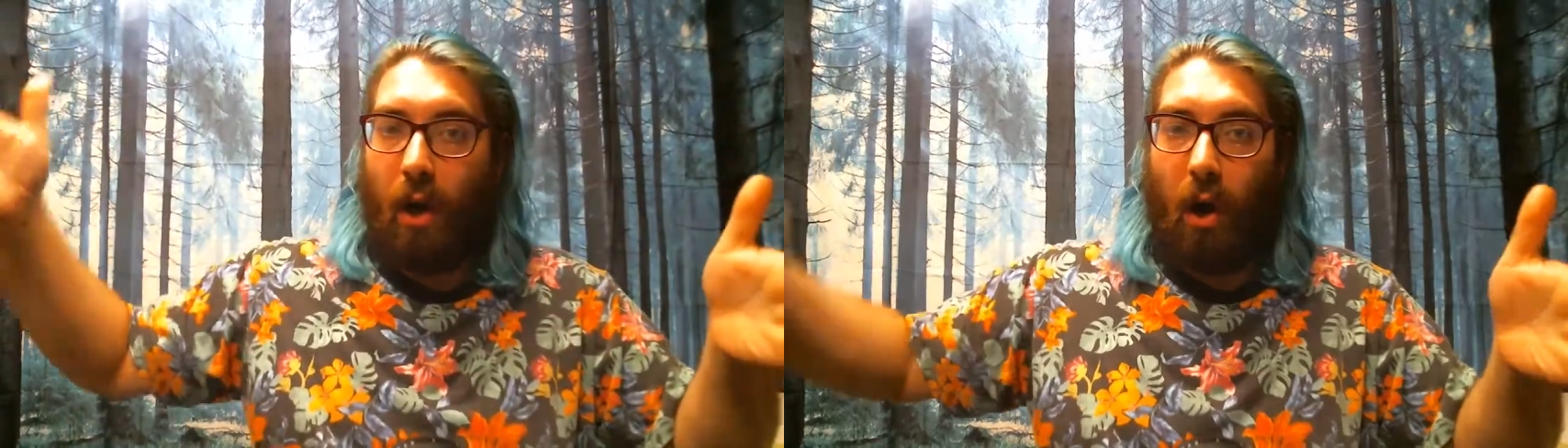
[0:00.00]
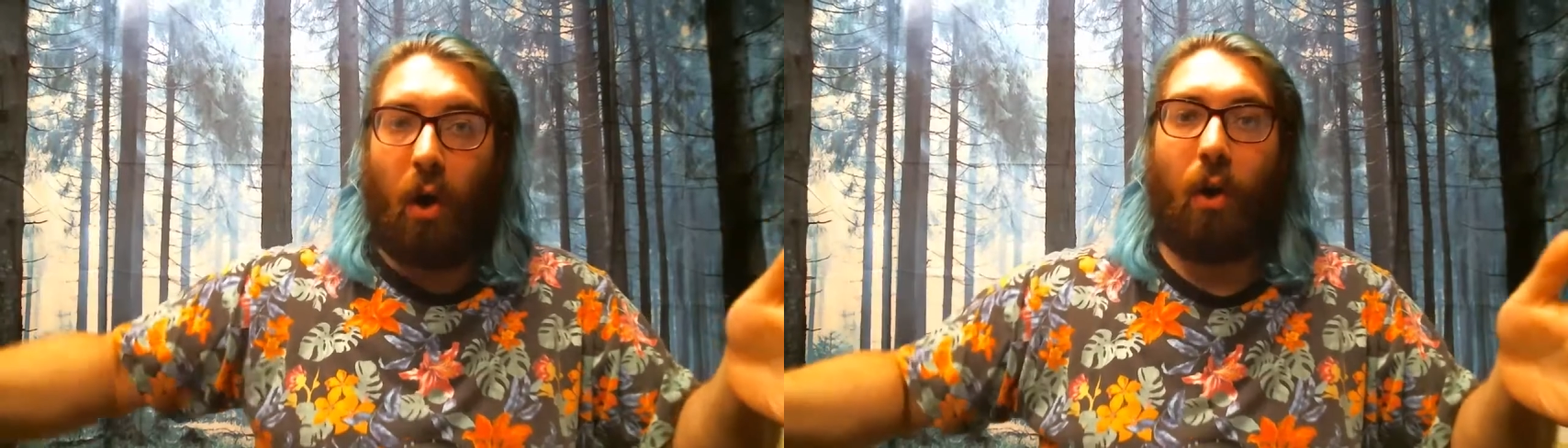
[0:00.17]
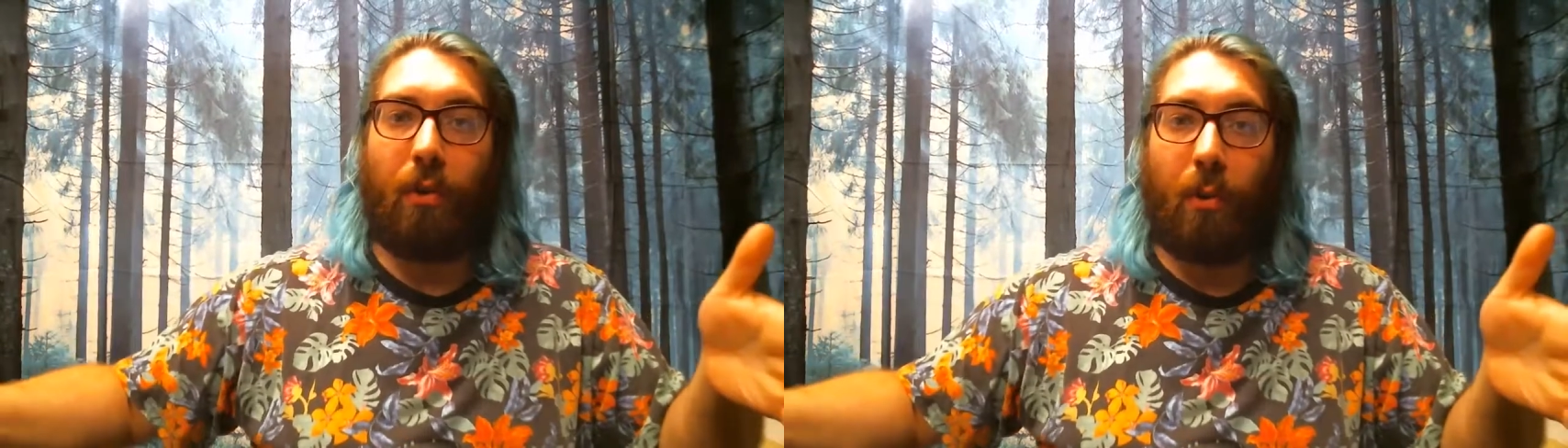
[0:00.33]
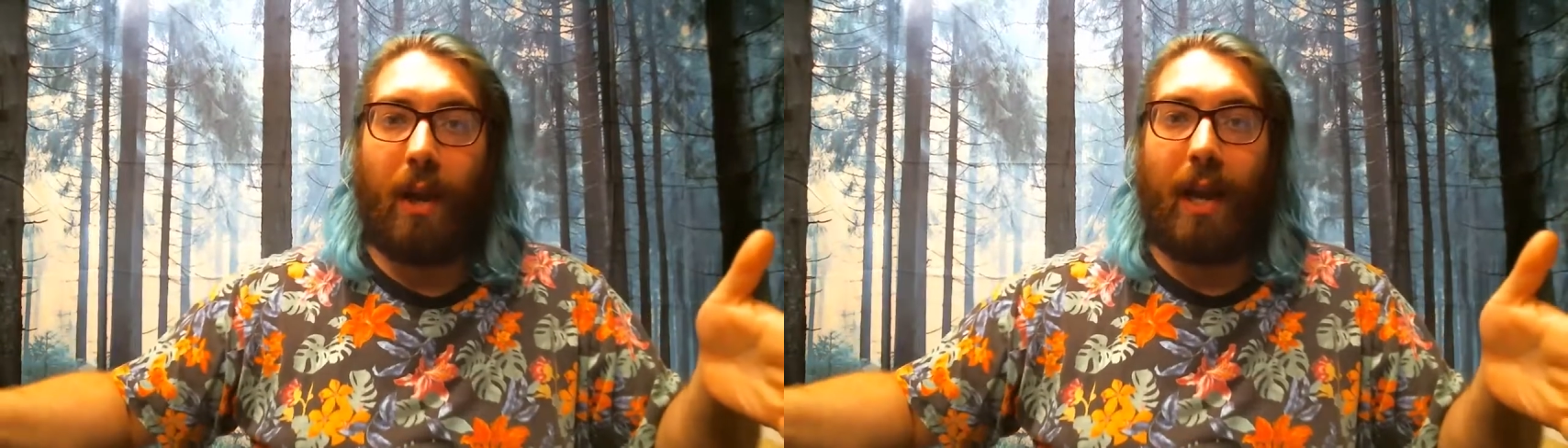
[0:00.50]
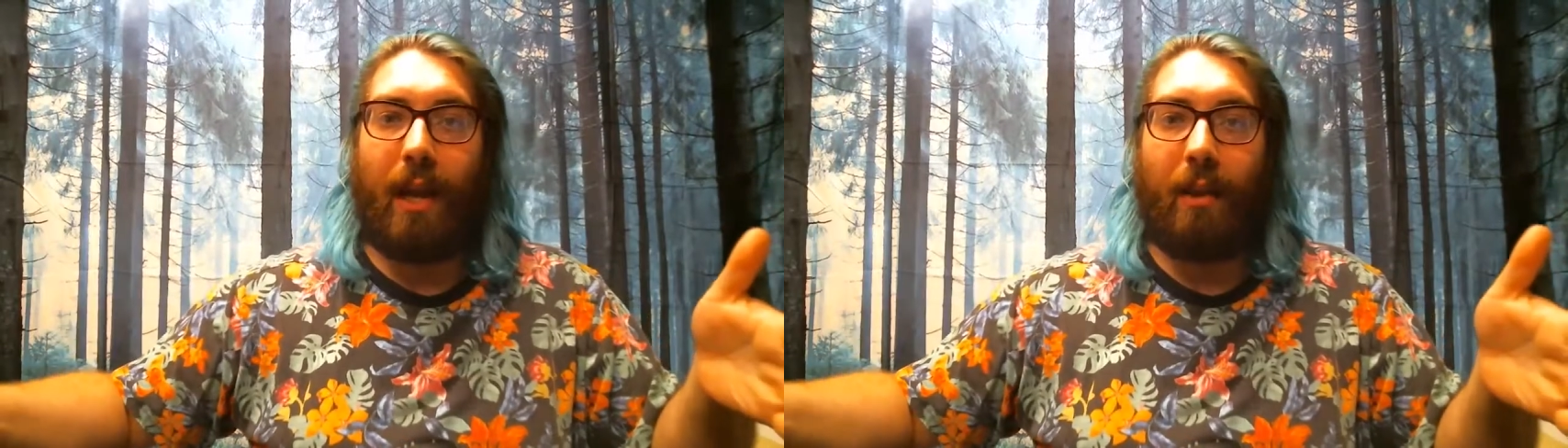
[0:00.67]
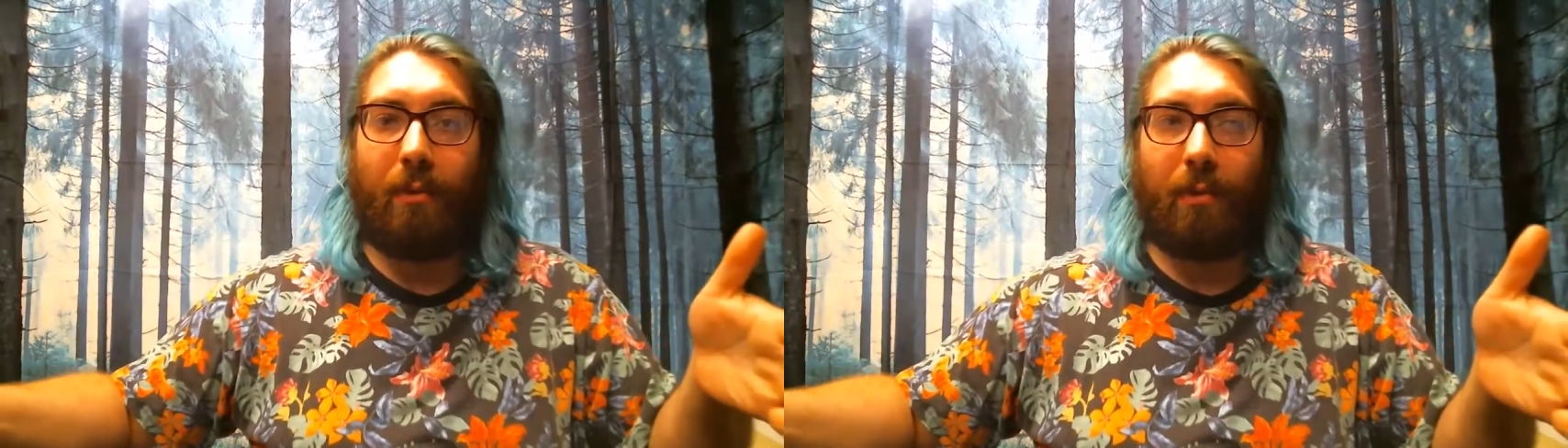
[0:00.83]
all the
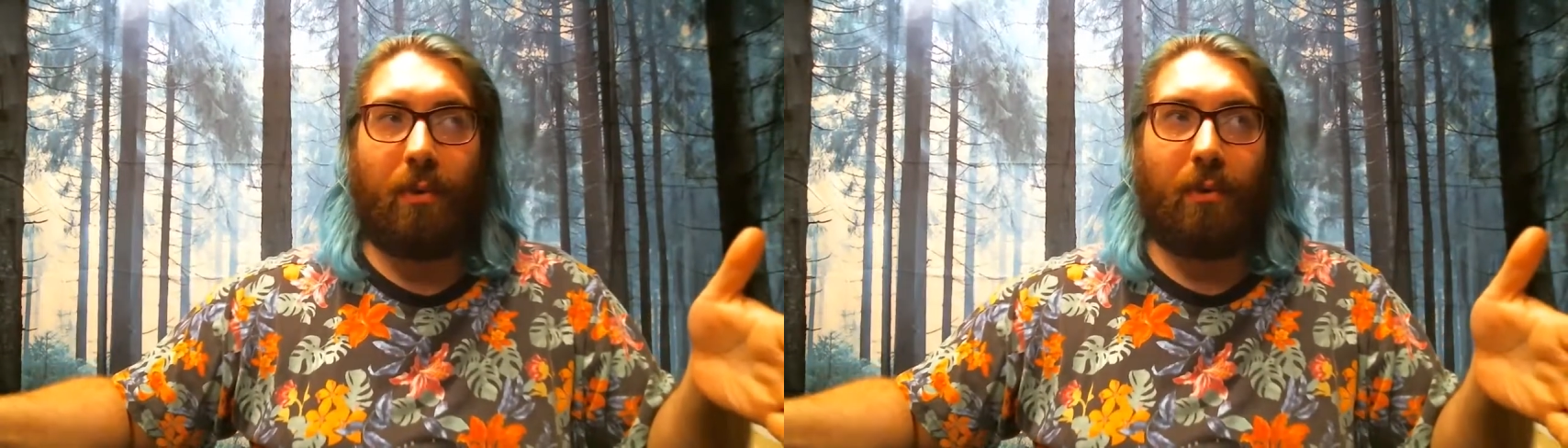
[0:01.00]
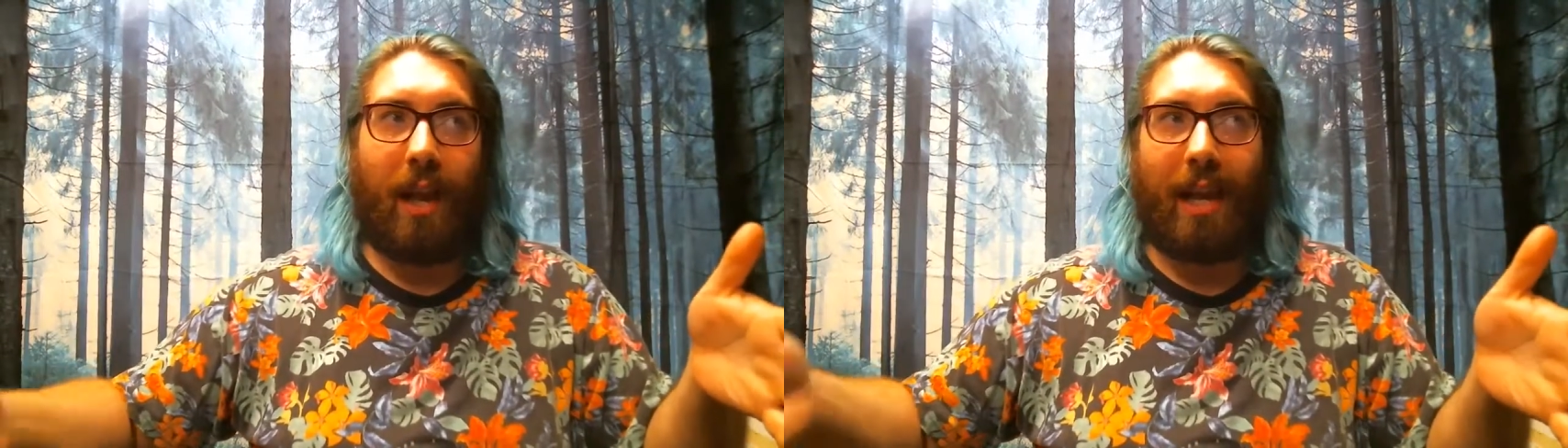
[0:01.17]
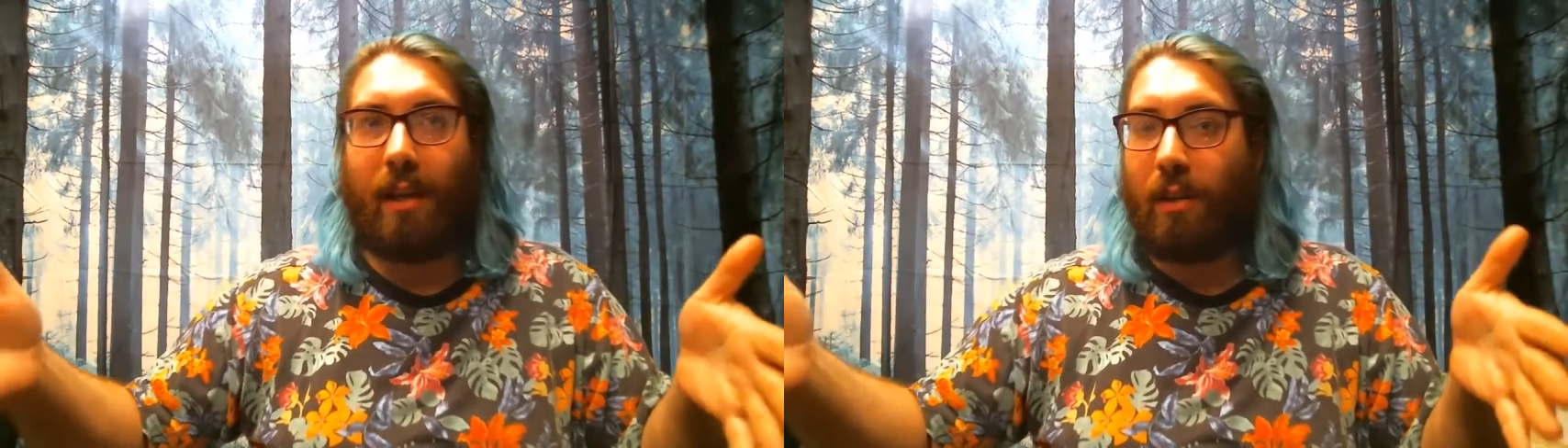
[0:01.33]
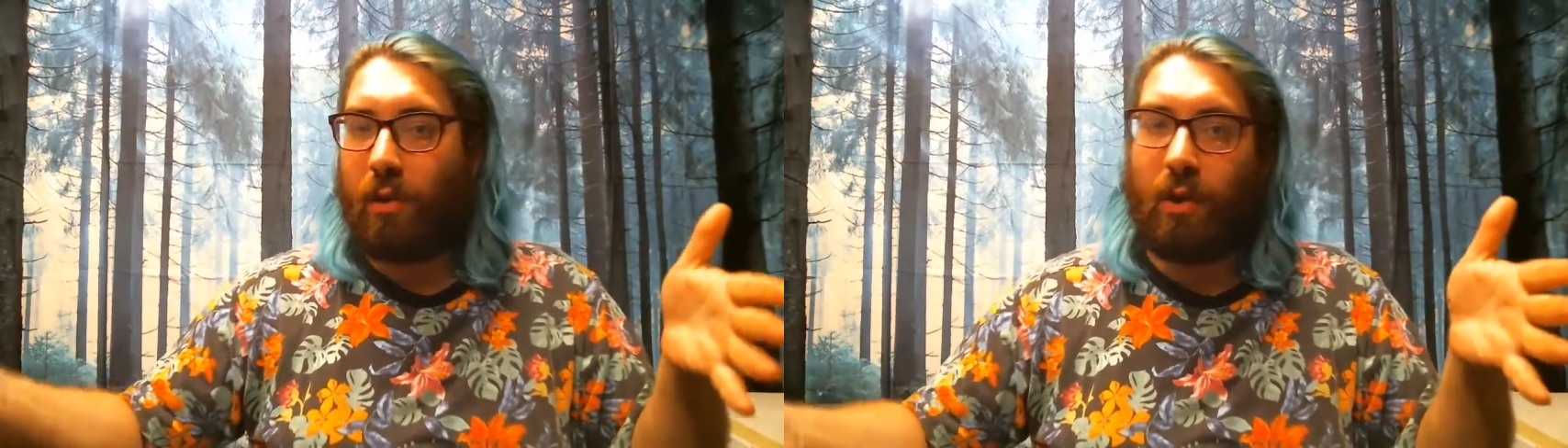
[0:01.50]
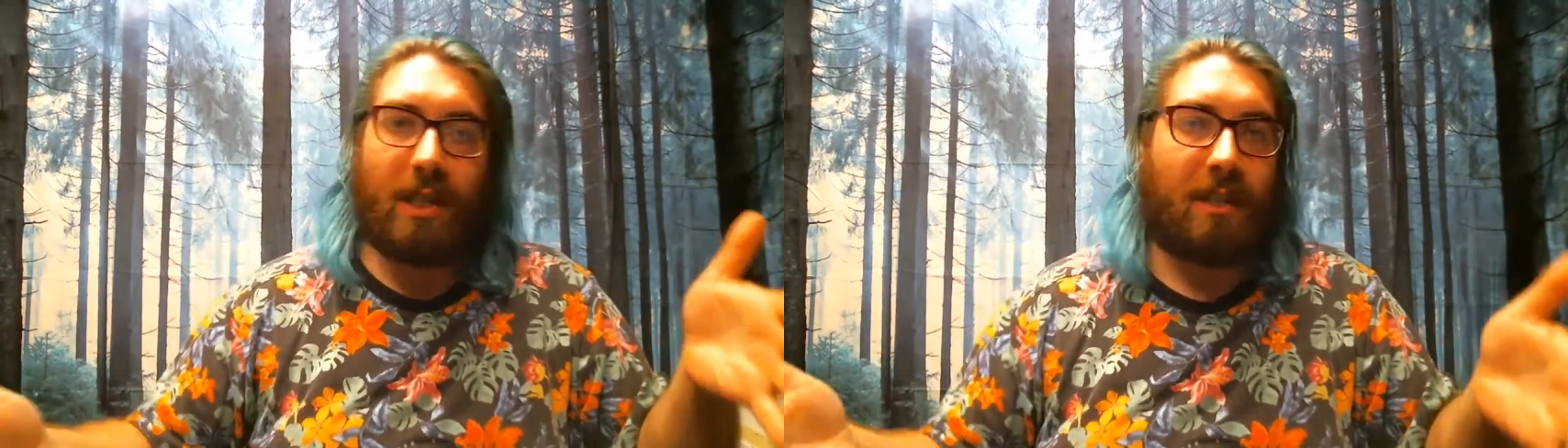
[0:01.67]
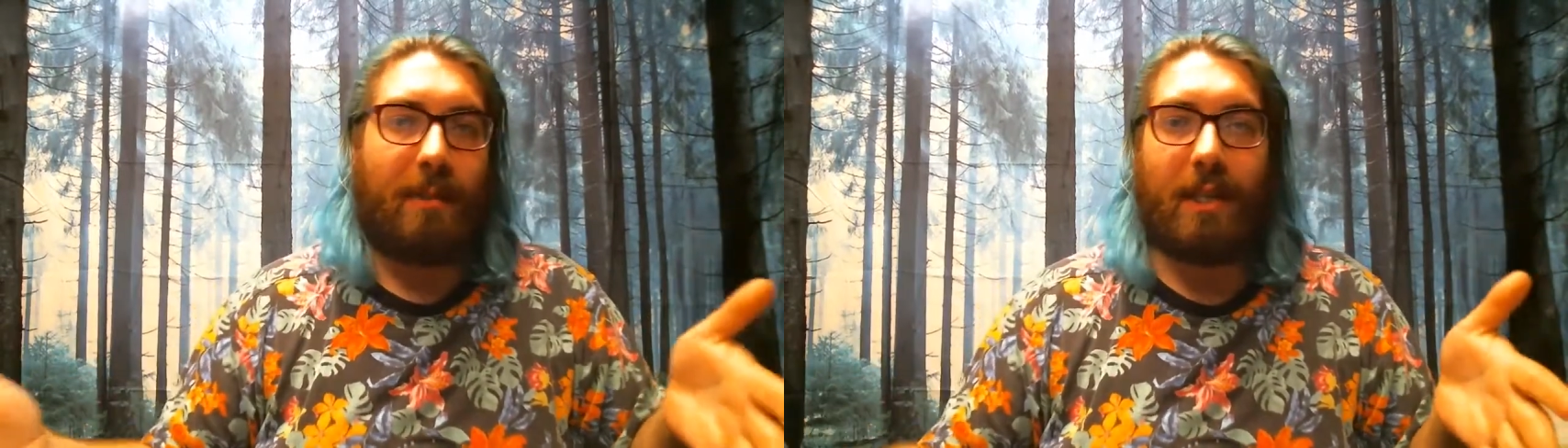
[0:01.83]
way through like
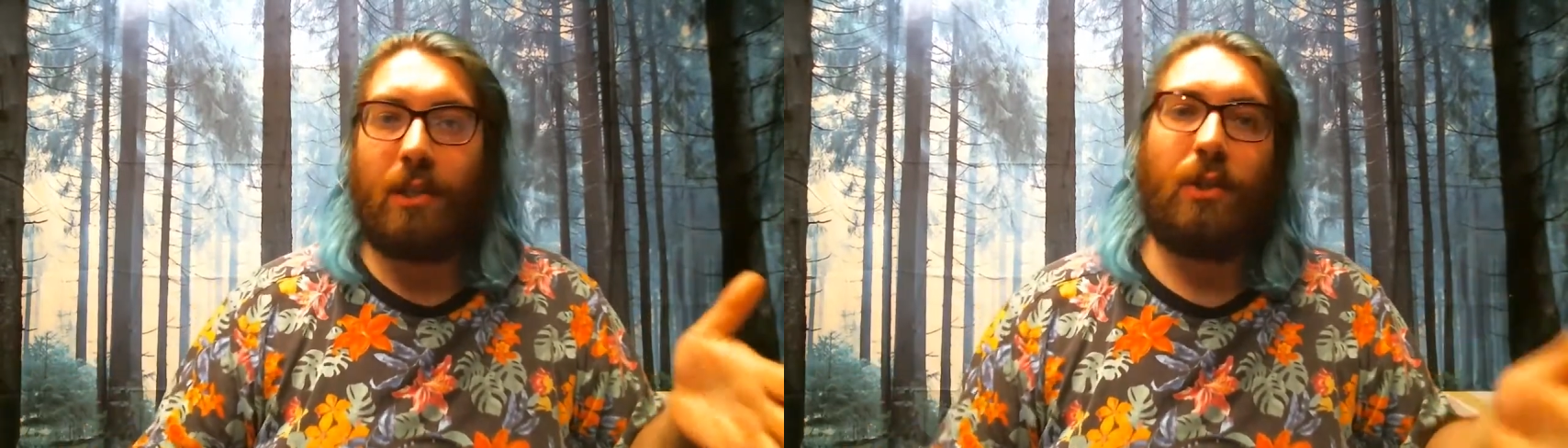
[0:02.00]
Christmas,